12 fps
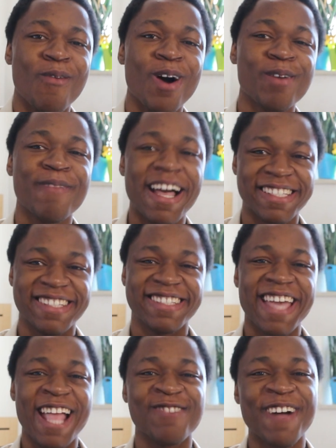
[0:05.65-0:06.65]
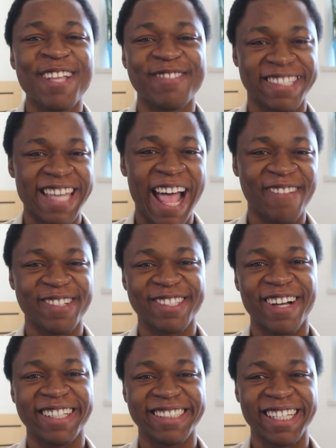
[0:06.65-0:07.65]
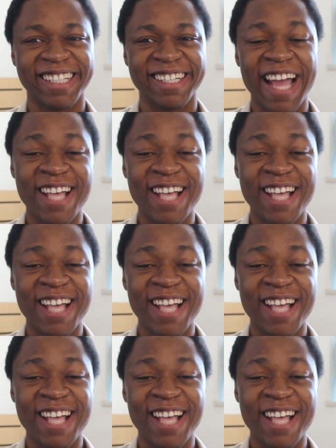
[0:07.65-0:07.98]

Welcome back to the channel. My name is Chad and Taylor.